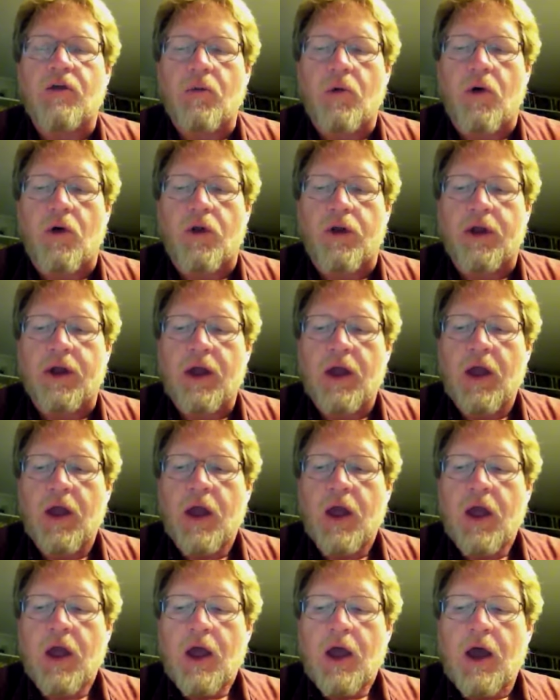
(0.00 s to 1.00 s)
quality
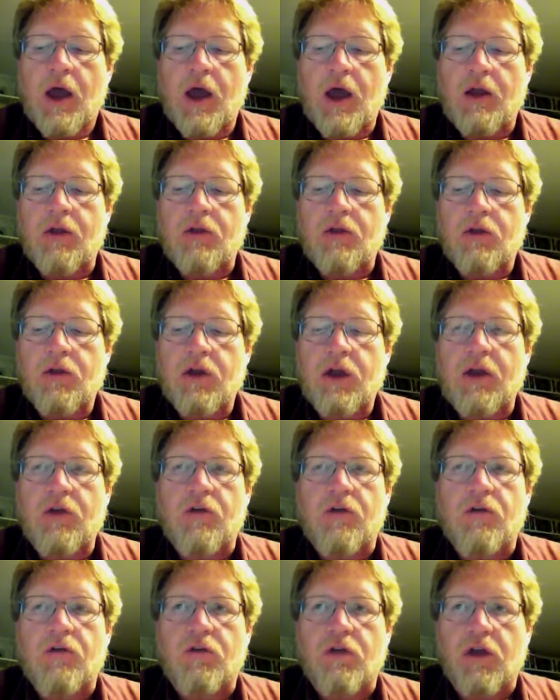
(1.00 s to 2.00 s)

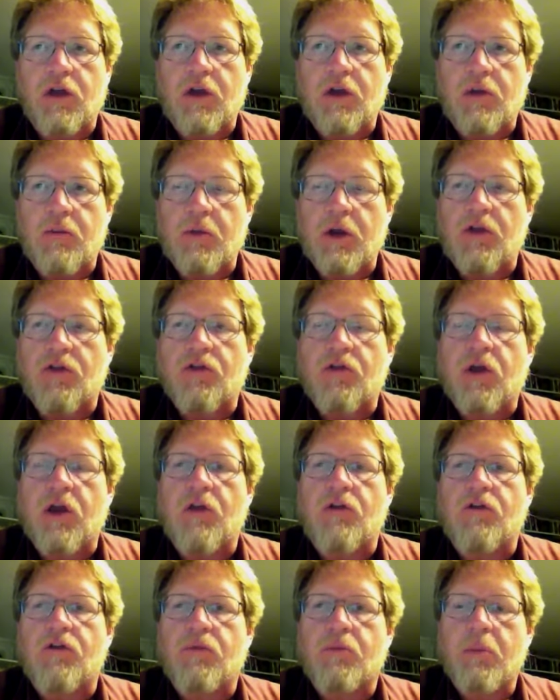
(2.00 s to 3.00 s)
teachers and
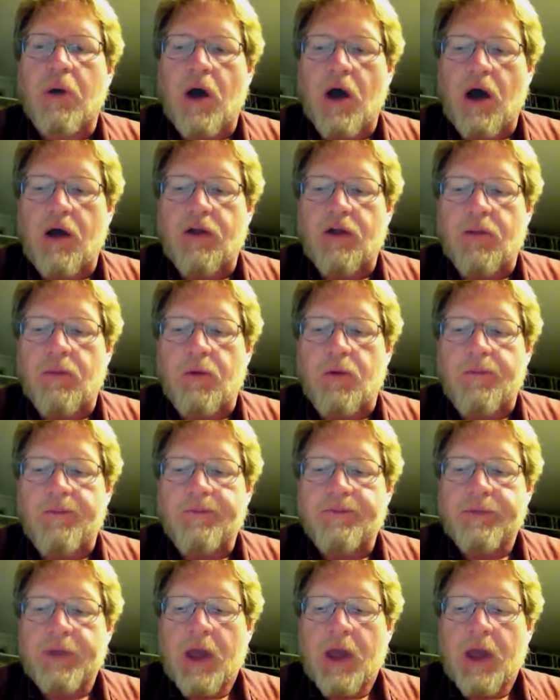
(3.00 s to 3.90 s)
administrators possible.